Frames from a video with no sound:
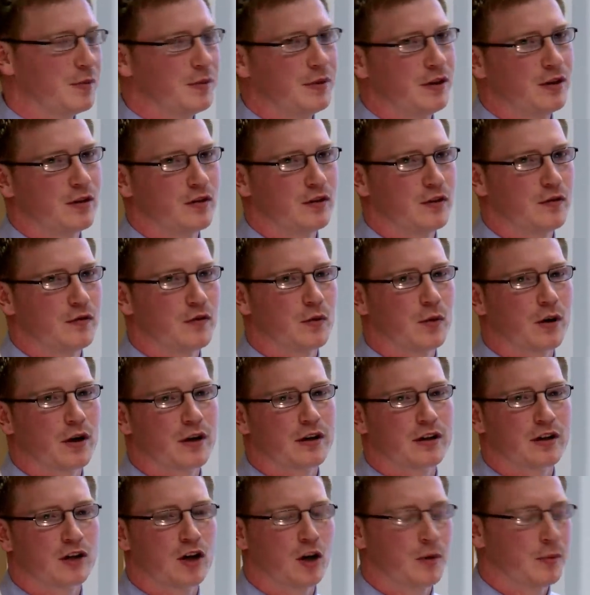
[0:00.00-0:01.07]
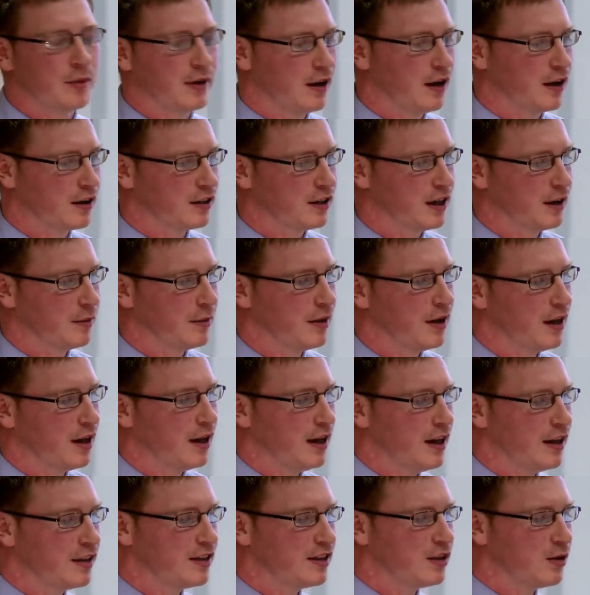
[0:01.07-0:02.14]
been working in the company a long time.
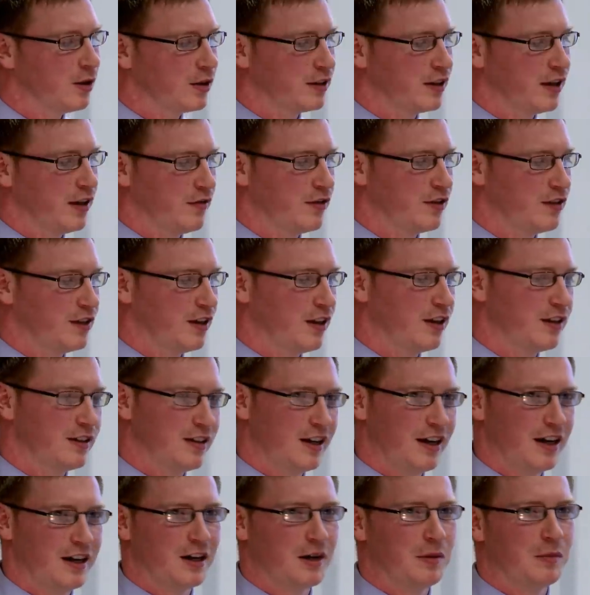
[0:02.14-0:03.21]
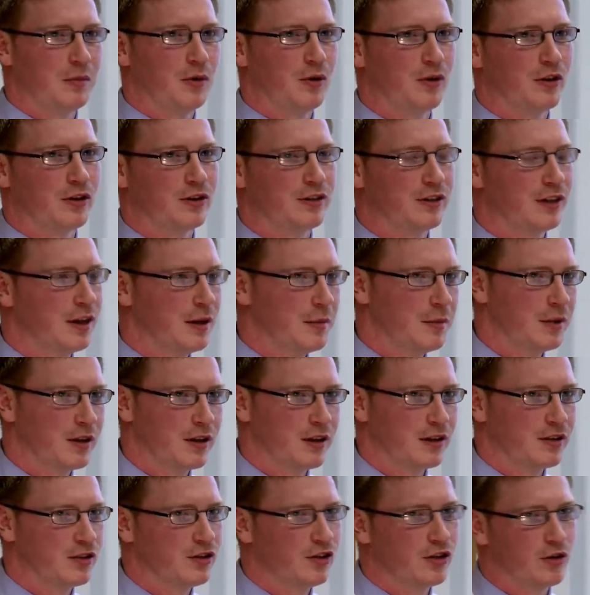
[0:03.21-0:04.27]
Listen to what they have to say and take it on board,
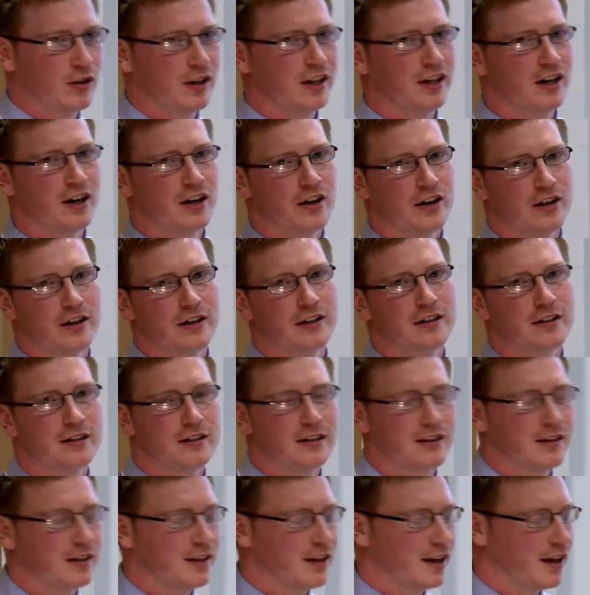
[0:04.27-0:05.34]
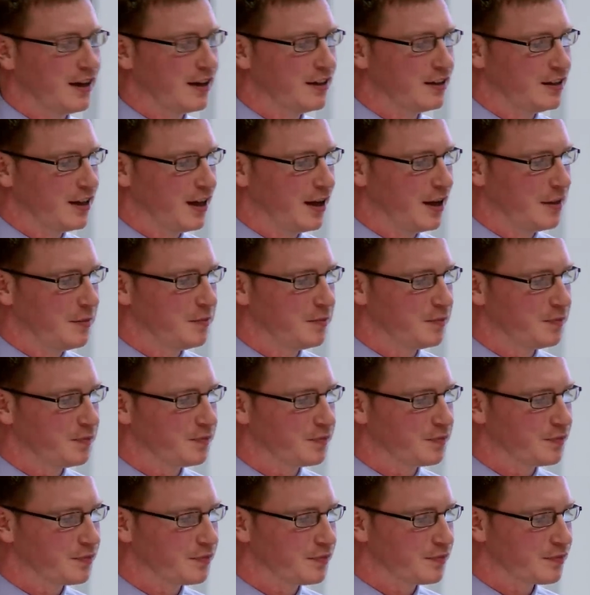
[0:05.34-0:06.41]
because you're only learning, and
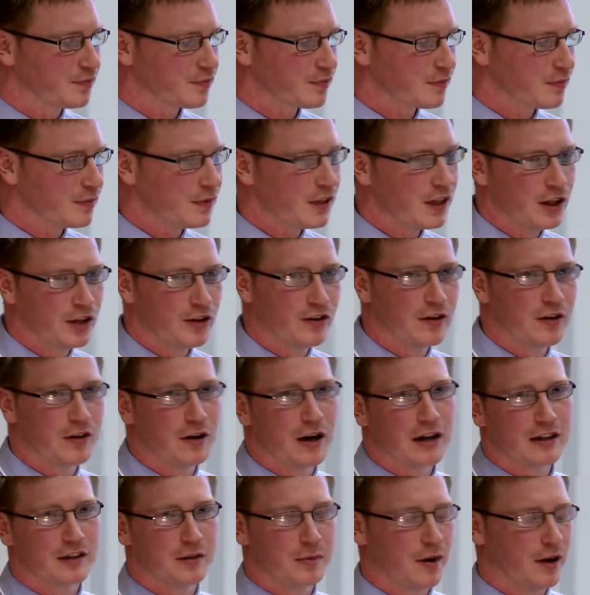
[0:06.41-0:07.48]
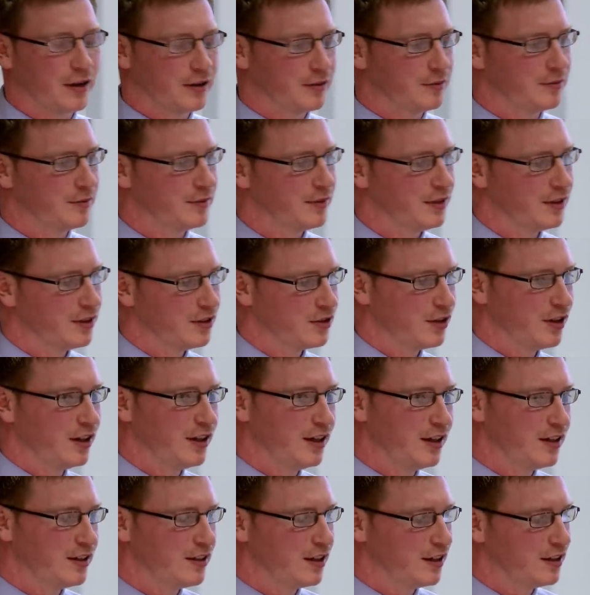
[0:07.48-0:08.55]
you're at the bottom, so you
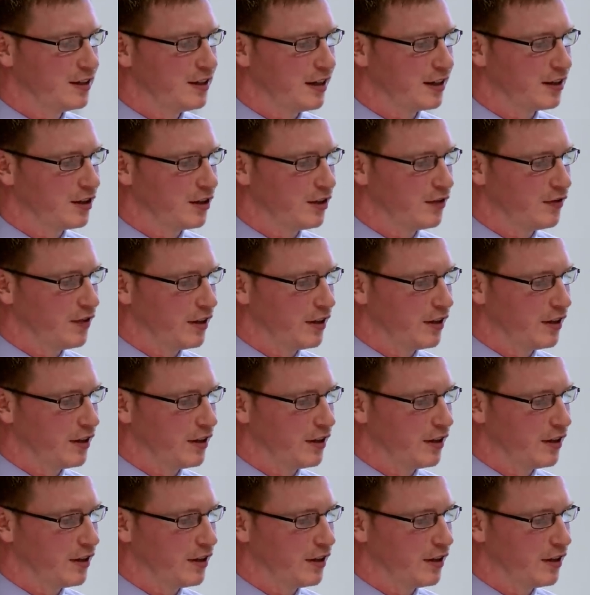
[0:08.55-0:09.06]
need to take their